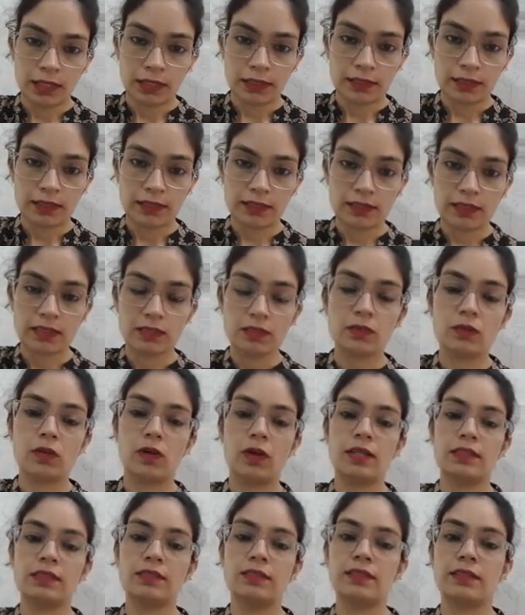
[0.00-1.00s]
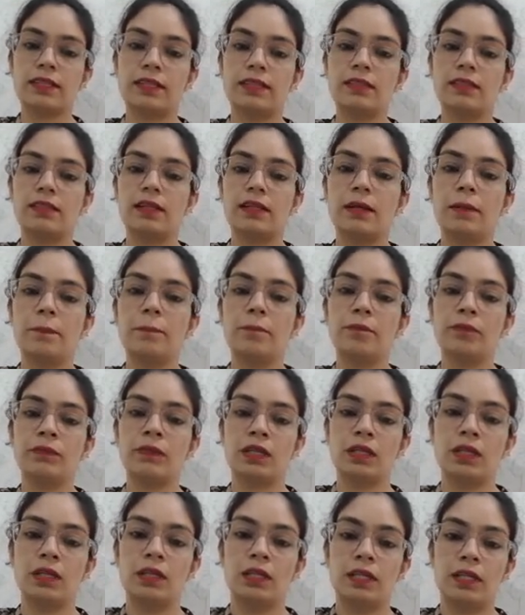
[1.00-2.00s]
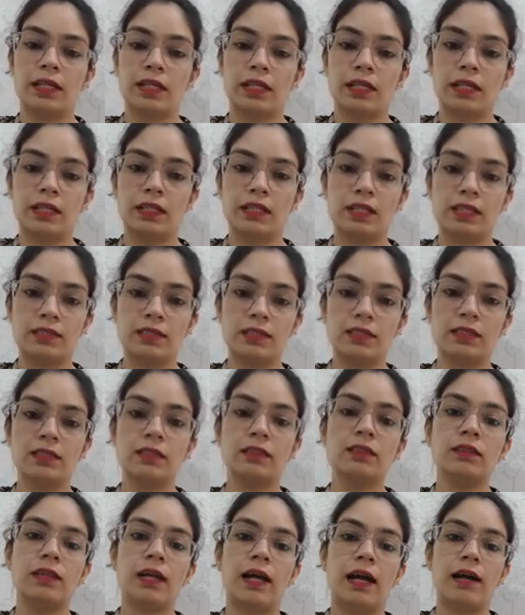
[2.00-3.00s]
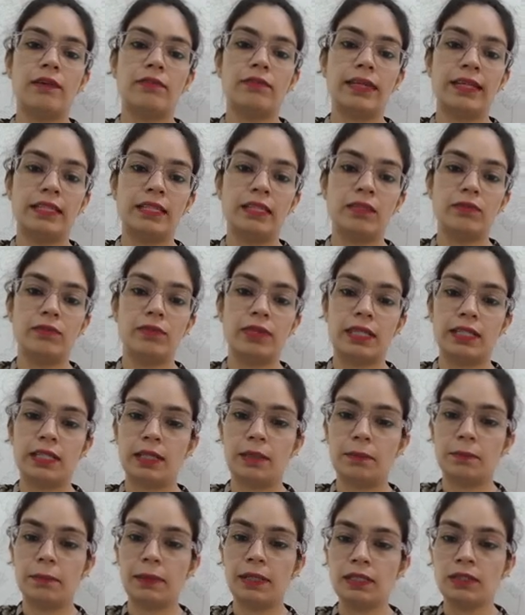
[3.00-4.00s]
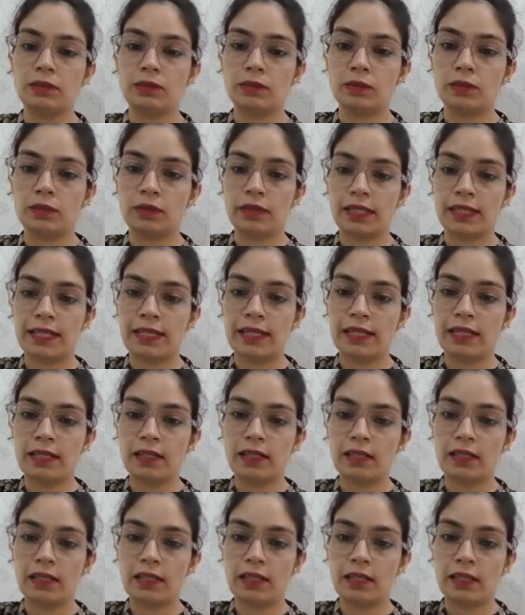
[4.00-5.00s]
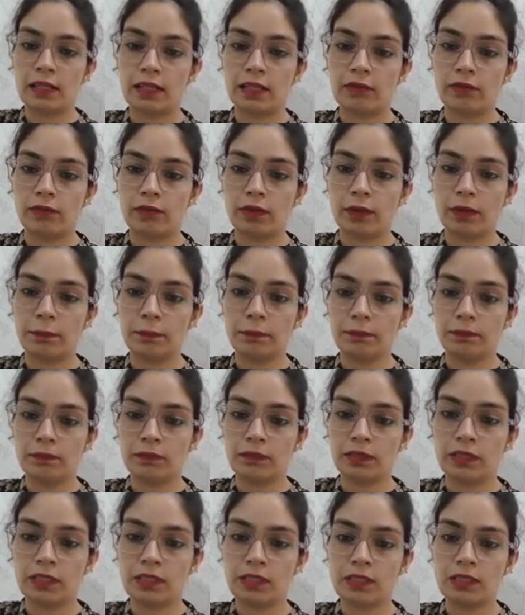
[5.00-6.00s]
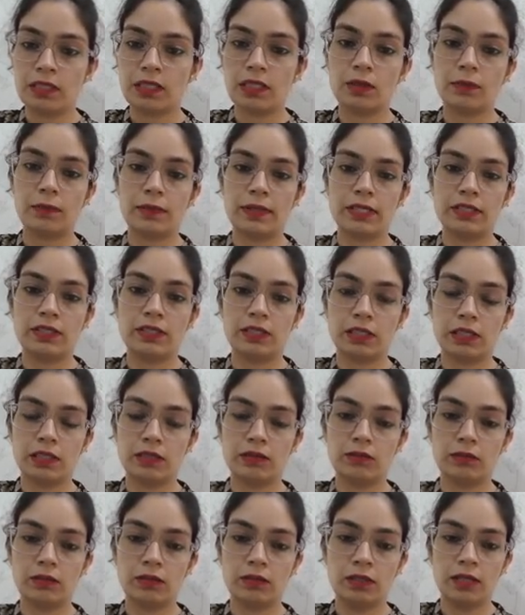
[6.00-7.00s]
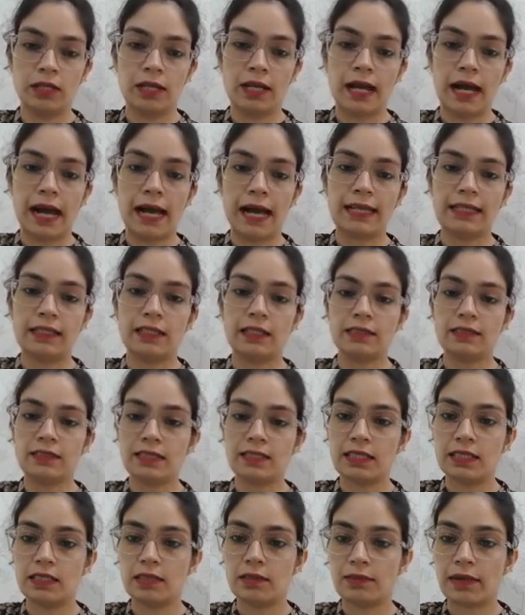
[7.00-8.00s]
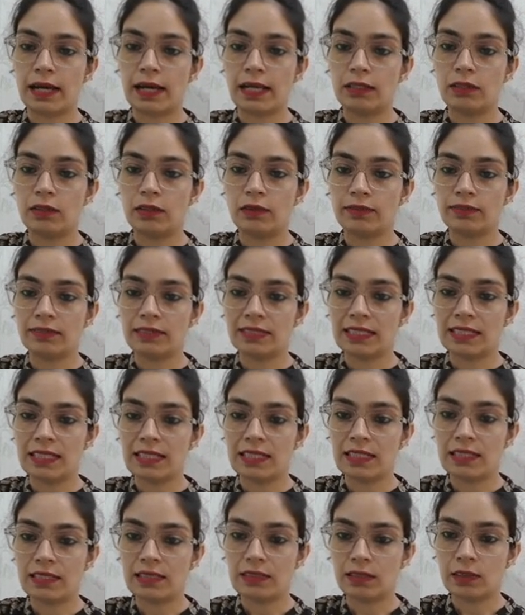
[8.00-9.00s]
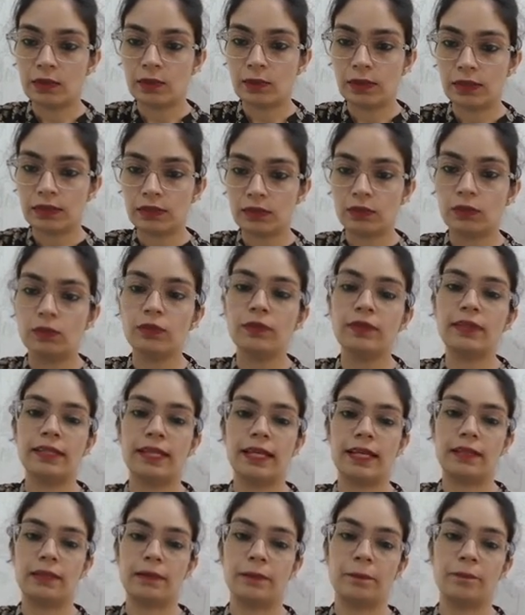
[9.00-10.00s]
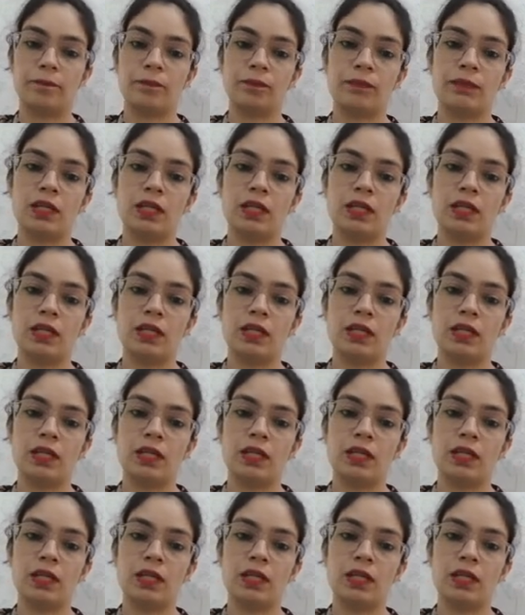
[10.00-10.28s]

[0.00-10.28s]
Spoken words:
This is constant term. It doesn't have any variable. So here from this equation I can see the value of c is equals to 10.